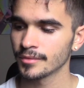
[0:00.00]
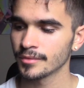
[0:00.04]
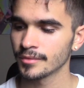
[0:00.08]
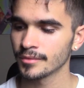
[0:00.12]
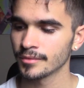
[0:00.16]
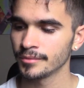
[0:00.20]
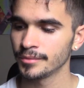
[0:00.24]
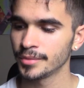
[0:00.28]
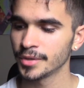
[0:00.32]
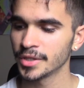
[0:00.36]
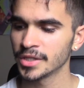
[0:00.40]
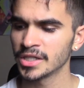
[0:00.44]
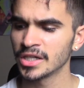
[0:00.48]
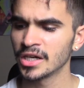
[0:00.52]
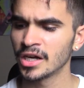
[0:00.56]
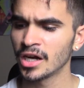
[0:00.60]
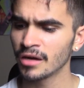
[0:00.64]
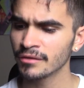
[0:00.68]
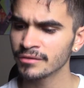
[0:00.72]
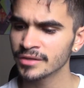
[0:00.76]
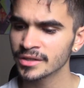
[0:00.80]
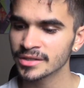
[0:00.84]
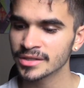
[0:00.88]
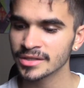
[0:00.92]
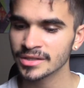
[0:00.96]
but
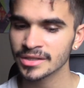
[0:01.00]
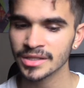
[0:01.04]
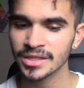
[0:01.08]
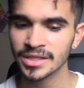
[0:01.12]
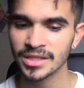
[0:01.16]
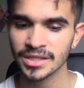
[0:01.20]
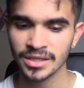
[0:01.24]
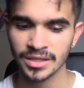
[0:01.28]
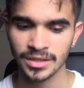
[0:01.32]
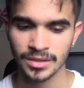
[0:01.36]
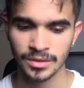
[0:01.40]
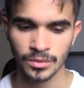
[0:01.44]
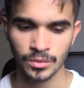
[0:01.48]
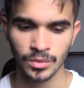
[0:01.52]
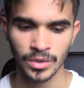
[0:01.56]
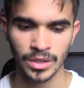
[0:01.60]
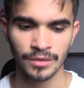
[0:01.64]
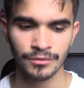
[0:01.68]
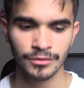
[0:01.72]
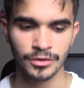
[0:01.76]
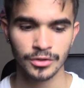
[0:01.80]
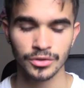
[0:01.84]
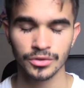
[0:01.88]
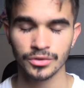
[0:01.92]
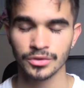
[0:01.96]
obviously,
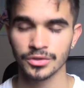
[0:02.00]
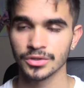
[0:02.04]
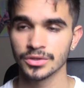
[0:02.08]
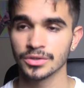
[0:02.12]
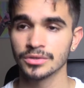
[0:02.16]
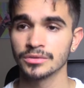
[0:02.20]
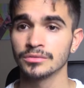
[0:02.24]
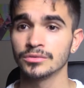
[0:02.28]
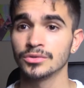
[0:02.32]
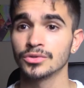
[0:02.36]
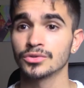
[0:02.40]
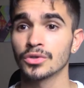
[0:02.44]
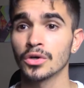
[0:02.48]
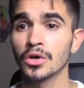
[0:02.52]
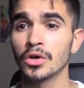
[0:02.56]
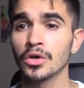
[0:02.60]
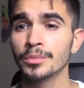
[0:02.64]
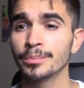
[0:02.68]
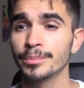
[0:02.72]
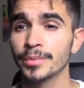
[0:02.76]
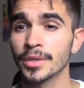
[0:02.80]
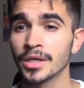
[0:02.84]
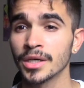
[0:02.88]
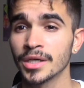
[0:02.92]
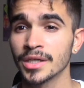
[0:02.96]
whenever you're your own
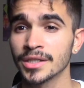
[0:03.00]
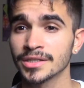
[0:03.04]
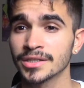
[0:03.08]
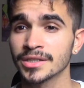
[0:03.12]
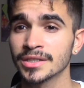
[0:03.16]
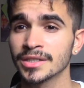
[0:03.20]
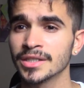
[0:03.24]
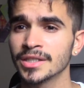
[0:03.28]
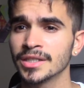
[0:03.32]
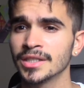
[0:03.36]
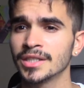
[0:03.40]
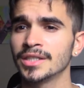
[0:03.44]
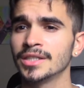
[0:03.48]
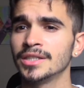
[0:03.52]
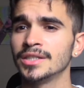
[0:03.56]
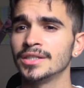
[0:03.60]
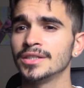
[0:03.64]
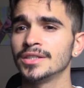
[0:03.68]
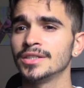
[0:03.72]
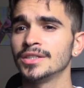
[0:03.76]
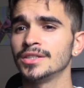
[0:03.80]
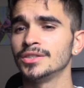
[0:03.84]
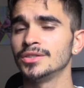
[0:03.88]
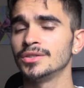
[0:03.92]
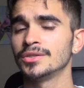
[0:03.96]
boss,
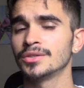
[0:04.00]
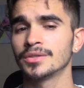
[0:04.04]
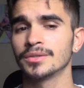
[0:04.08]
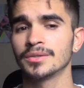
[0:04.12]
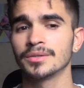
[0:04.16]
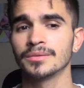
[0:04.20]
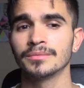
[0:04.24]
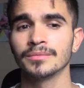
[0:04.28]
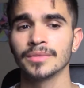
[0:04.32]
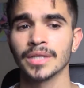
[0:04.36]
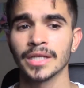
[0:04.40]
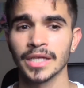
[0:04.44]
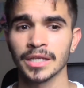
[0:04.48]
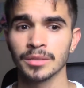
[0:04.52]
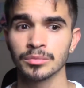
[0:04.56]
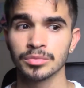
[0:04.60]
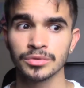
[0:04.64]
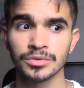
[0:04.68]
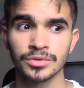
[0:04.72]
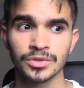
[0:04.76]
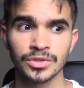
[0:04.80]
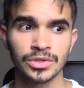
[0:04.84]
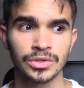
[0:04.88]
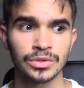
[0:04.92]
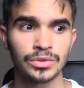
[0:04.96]
you're
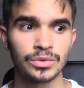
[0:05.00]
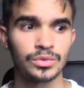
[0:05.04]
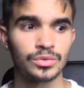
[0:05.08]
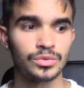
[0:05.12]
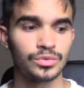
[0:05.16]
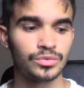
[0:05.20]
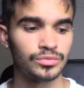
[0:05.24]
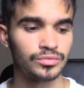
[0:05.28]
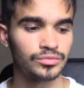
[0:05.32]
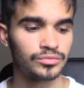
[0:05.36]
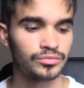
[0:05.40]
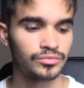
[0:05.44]
able to